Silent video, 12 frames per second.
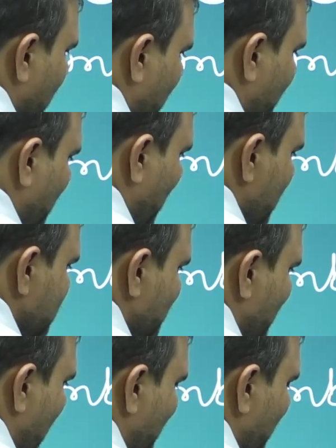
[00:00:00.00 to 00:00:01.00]
because
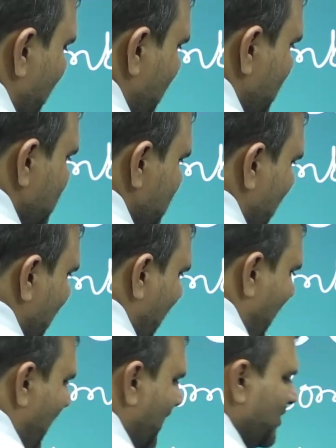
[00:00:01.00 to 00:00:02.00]
Bombay
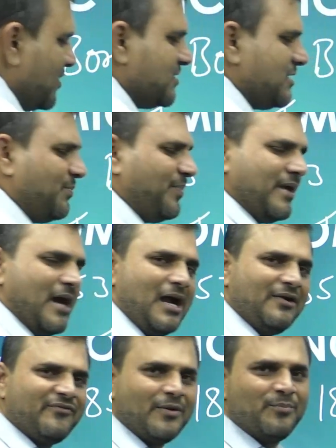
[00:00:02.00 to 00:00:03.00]
had a
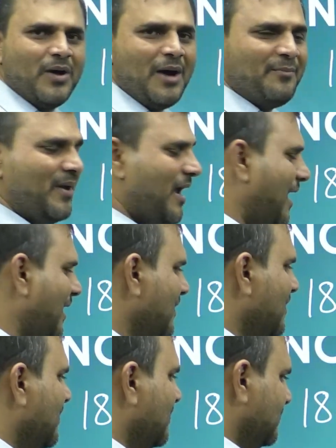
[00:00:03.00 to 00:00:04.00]
shipyard. From Bombay,
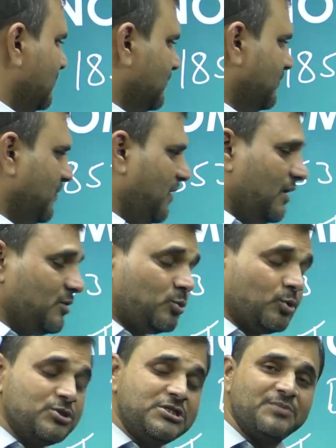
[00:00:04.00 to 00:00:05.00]

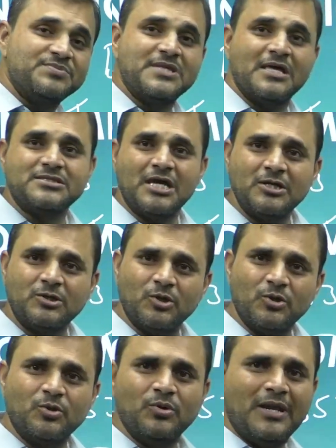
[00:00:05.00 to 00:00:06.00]
through ships they sent
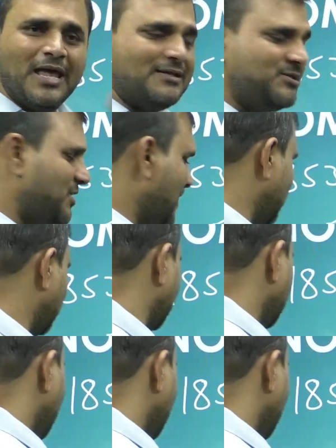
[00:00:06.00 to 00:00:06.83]
to London.